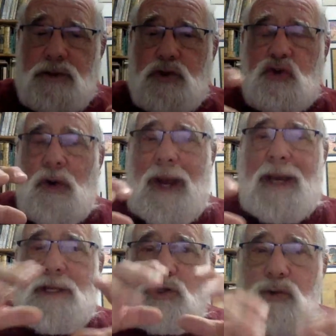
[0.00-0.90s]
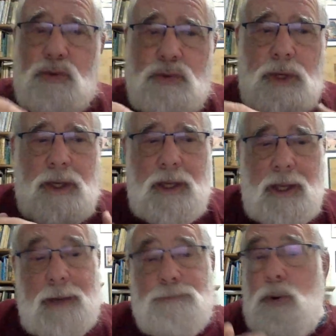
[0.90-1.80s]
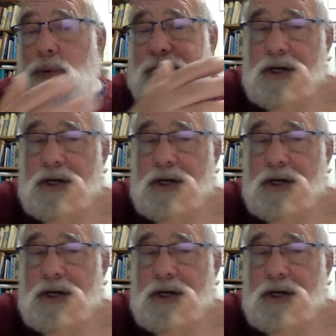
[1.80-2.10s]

to try to, both